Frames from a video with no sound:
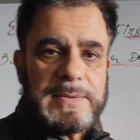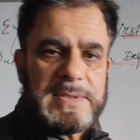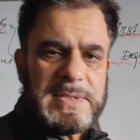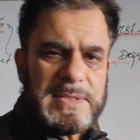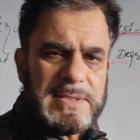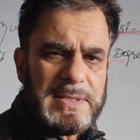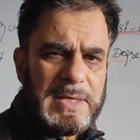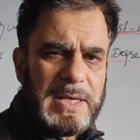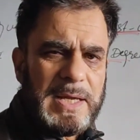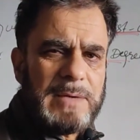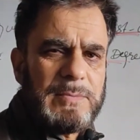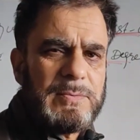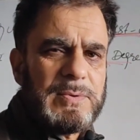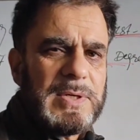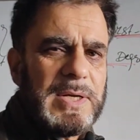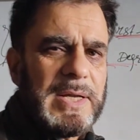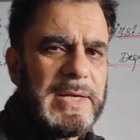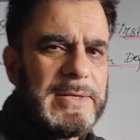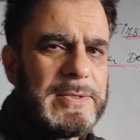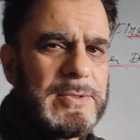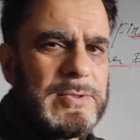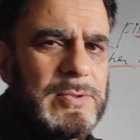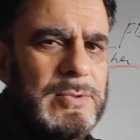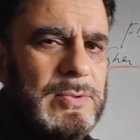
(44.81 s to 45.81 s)
Still, I would
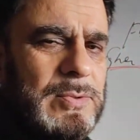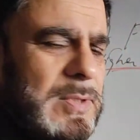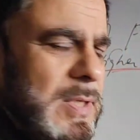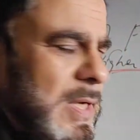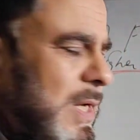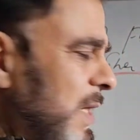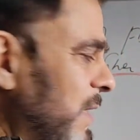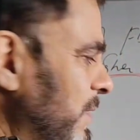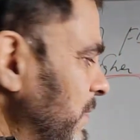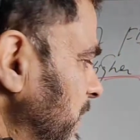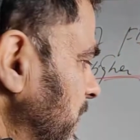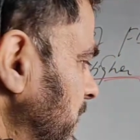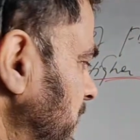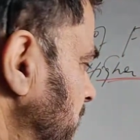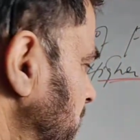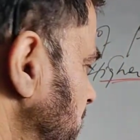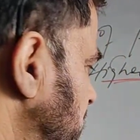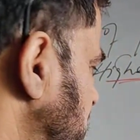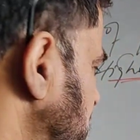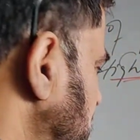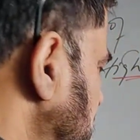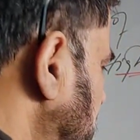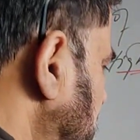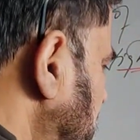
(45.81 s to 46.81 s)
like to have
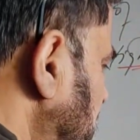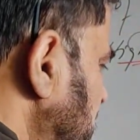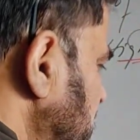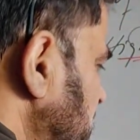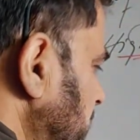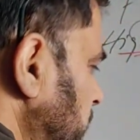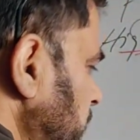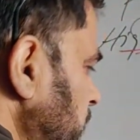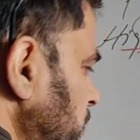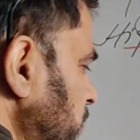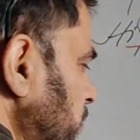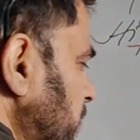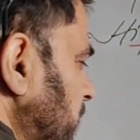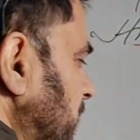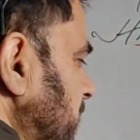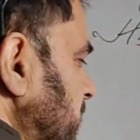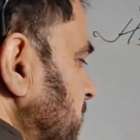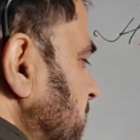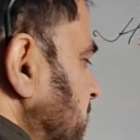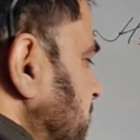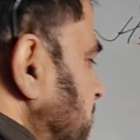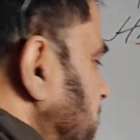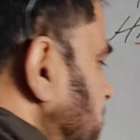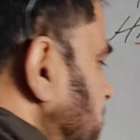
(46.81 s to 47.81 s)
this. Suppose you consider